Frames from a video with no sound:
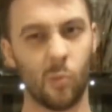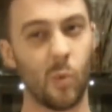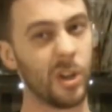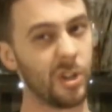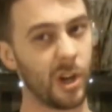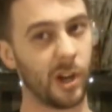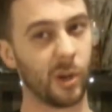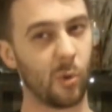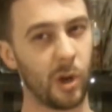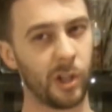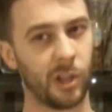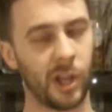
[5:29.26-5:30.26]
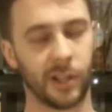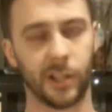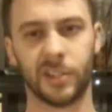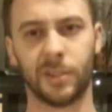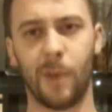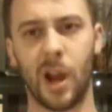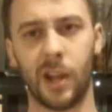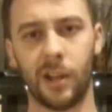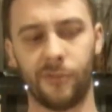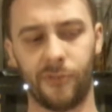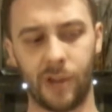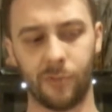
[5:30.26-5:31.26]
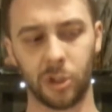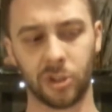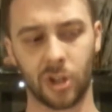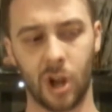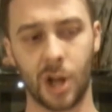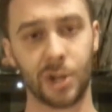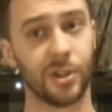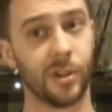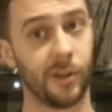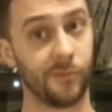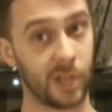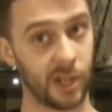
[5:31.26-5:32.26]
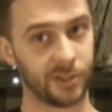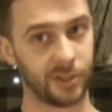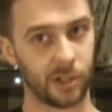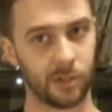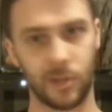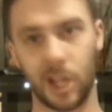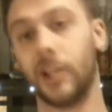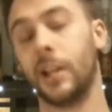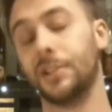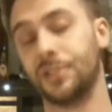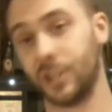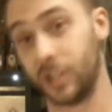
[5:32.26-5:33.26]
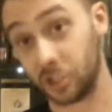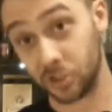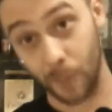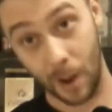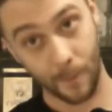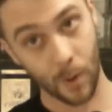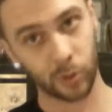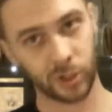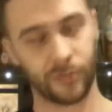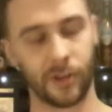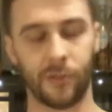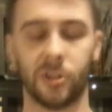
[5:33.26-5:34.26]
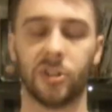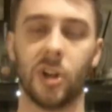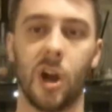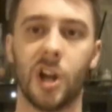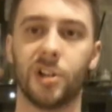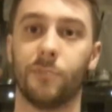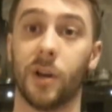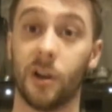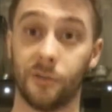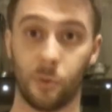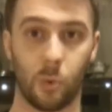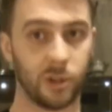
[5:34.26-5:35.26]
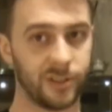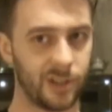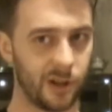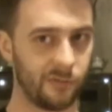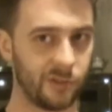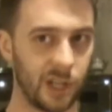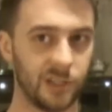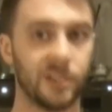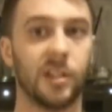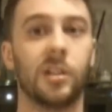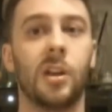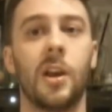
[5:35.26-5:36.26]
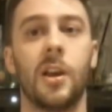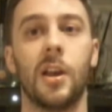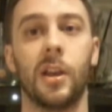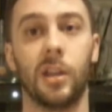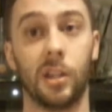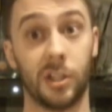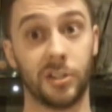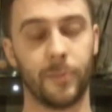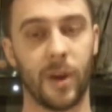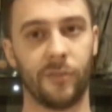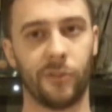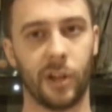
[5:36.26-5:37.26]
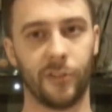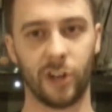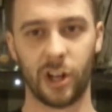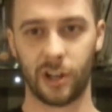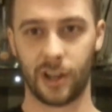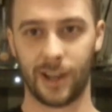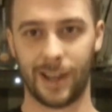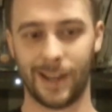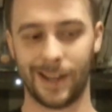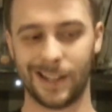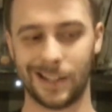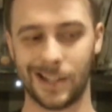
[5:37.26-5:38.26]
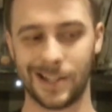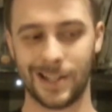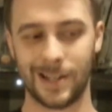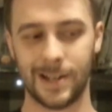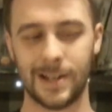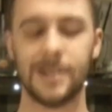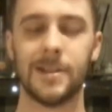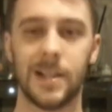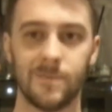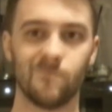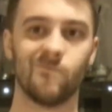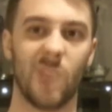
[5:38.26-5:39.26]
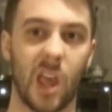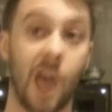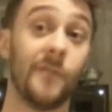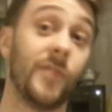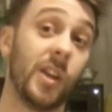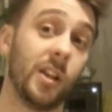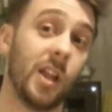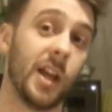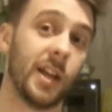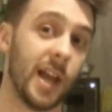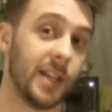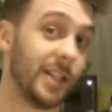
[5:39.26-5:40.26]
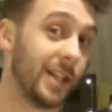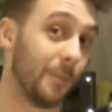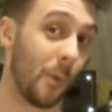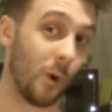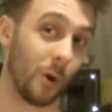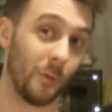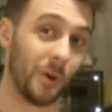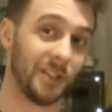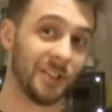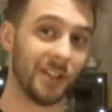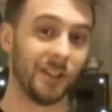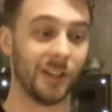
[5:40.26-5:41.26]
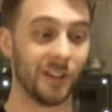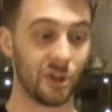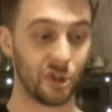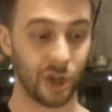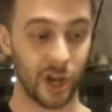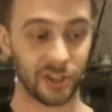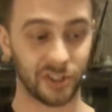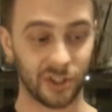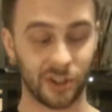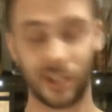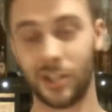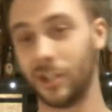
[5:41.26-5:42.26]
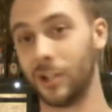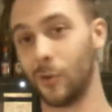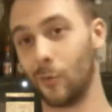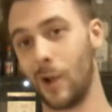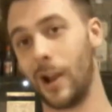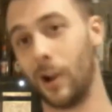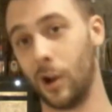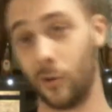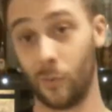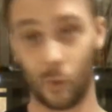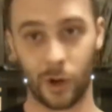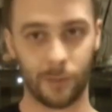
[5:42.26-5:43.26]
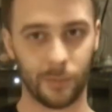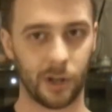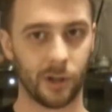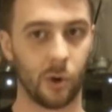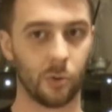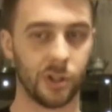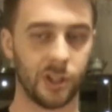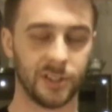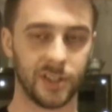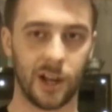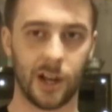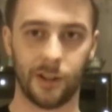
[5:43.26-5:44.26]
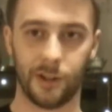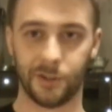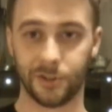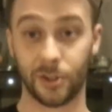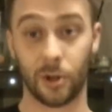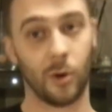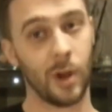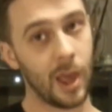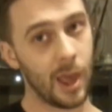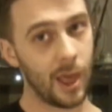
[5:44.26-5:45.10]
which I quite like. It's my favorite scotch that I've tasted. I can't say that it's my most favorite scotch, but out of the ones that I've tasted, it is my favorite, and I feel like I need more whiskey than just the Eagle Rare when I'm gonna go to this island, so